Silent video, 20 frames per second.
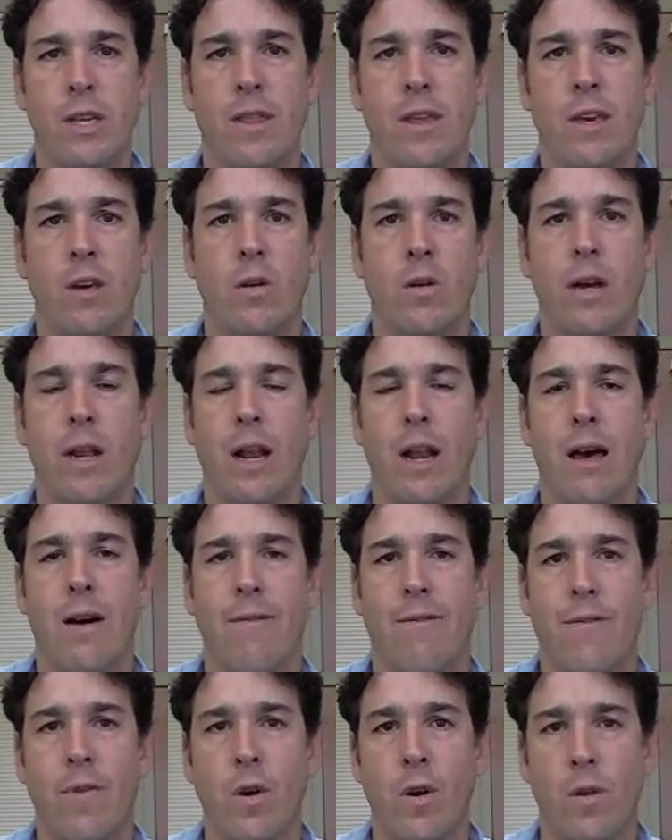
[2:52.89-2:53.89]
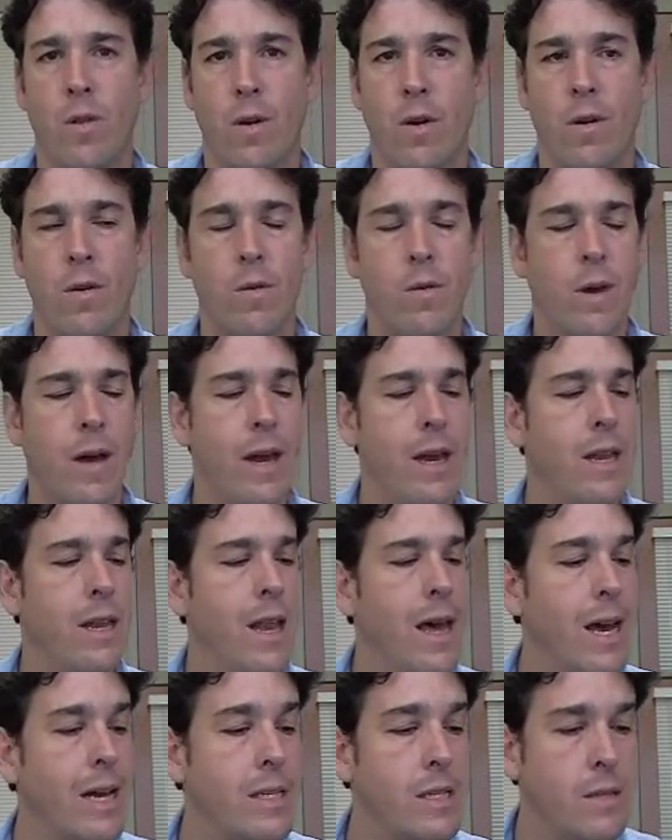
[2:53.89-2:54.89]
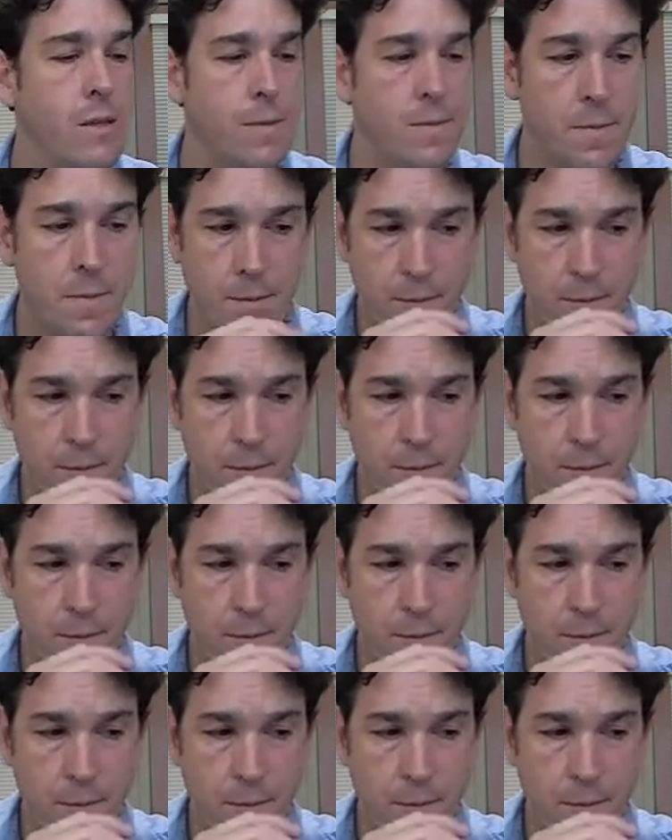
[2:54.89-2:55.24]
I think you'll get a lot further. Okay, next.